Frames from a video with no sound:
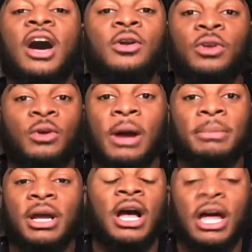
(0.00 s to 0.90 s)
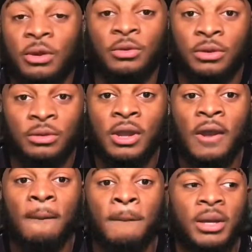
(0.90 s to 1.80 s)
I don't know.
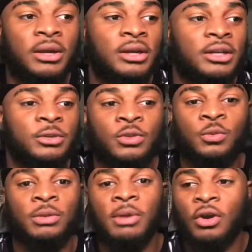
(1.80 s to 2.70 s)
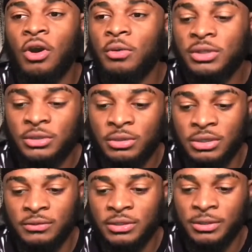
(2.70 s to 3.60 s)
But it was one of my coworkers or
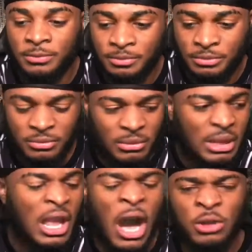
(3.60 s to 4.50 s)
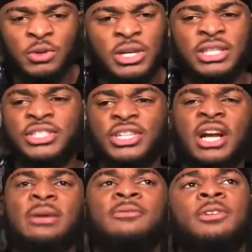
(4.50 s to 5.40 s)
whatever, you know. I was working at this
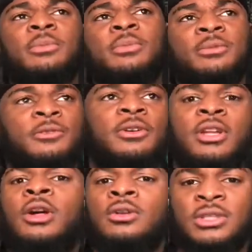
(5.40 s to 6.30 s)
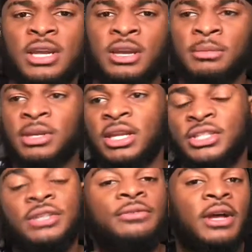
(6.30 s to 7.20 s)
job for a long time. And then
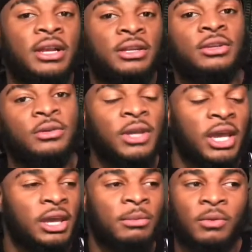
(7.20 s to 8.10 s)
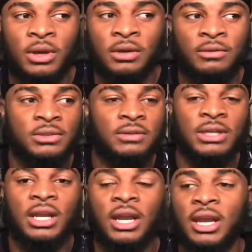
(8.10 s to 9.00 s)
she finally, you know, came or whatever. So
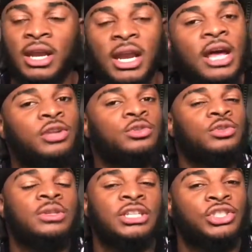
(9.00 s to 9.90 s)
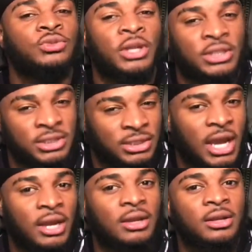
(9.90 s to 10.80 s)
like that. And a lot of dudes were like shooting a
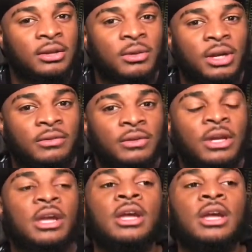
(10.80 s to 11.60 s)
shot at her or whatever.